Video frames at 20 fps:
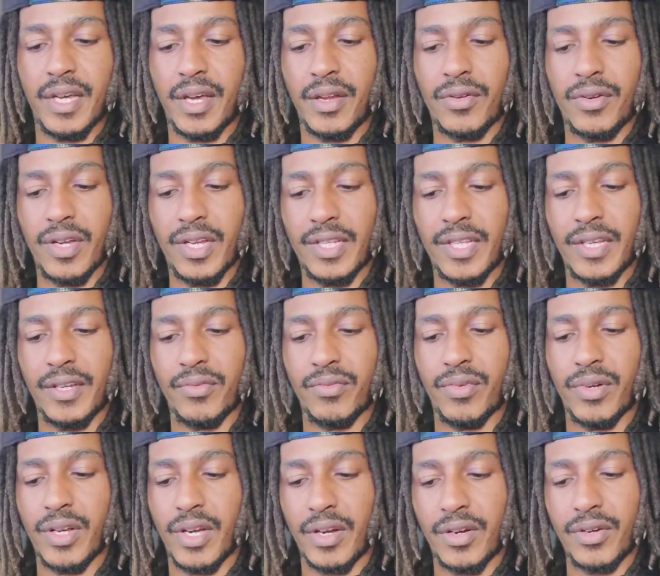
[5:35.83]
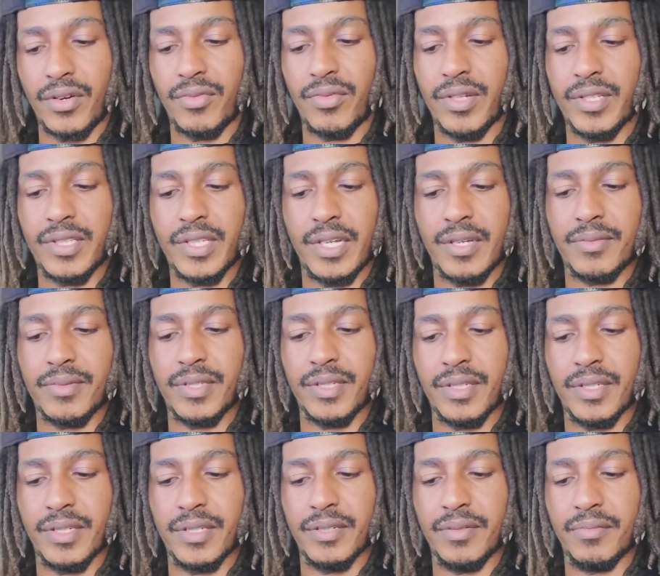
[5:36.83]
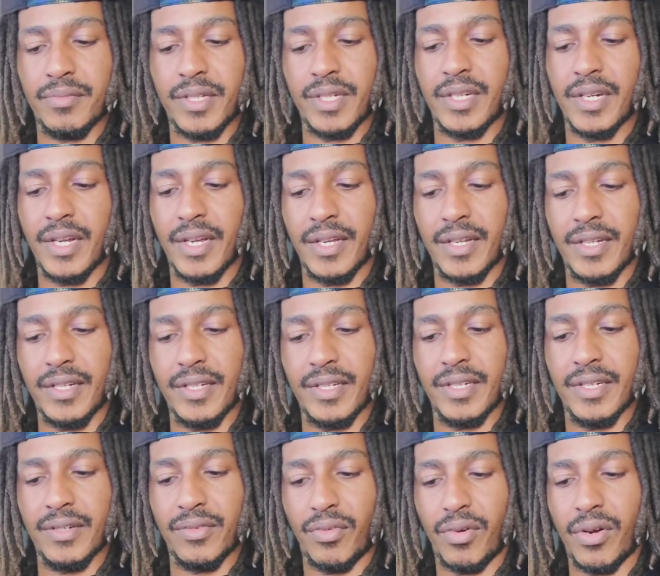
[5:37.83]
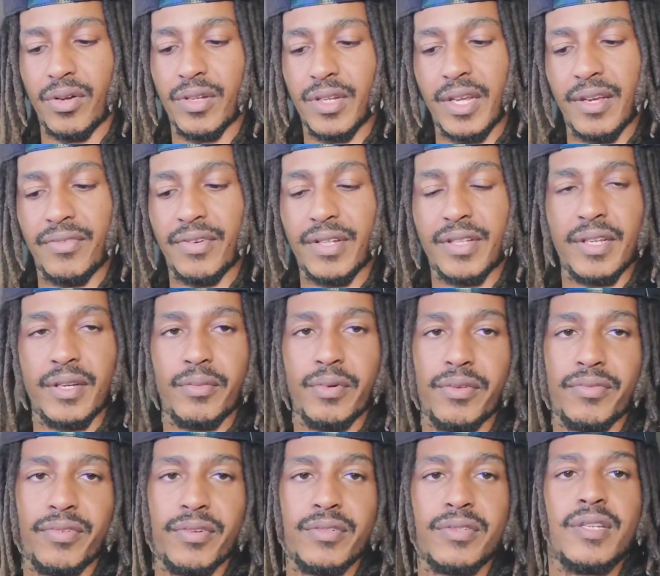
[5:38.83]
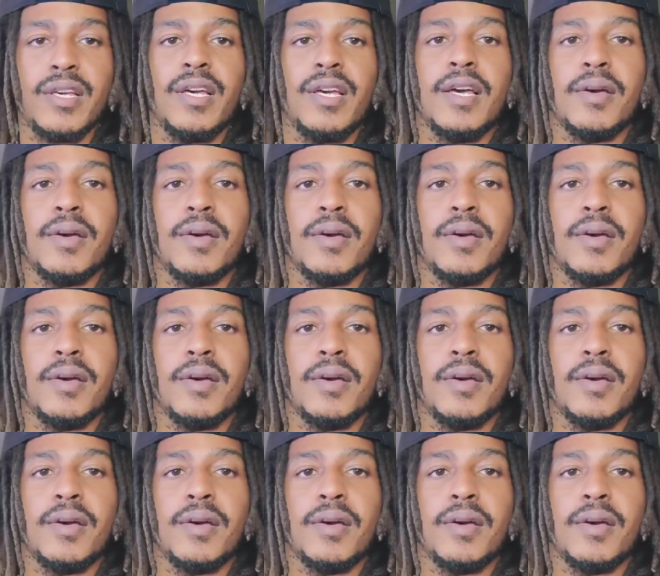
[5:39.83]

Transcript: I don't know. I think I heard Ren Thompson and Major Alien and Raw Deff, I think, went first.